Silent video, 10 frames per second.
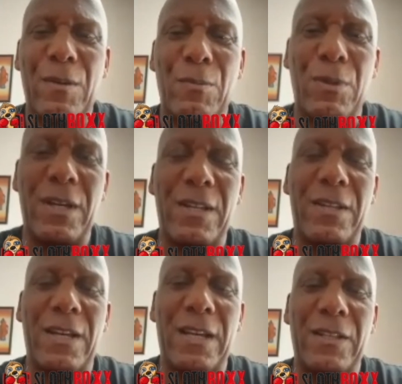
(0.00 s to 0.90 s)

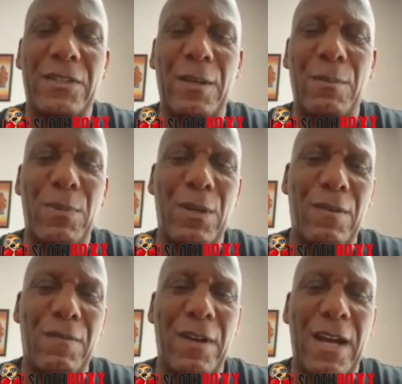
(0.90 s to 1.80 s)
where they sent me
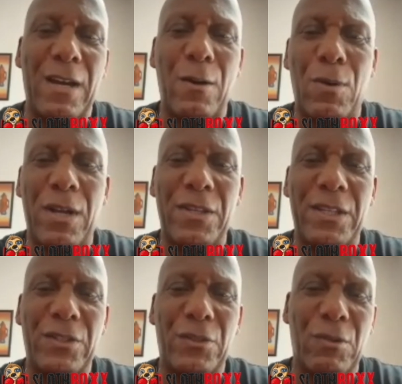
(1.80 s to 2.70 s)
over
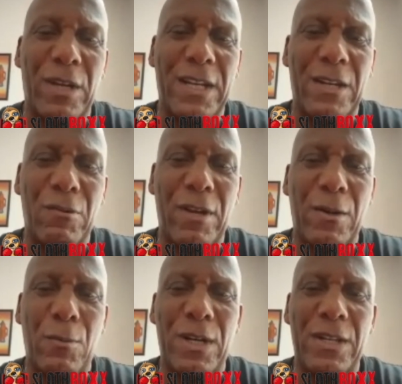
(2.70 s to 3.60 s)
Akinwande to train Henry
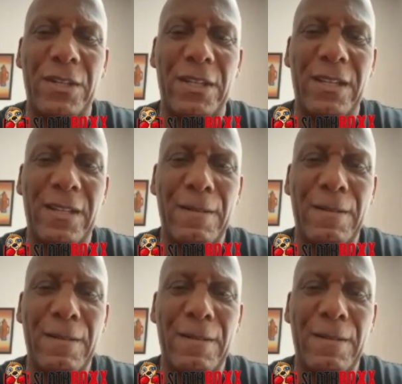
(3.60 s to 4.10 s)
Akinwande.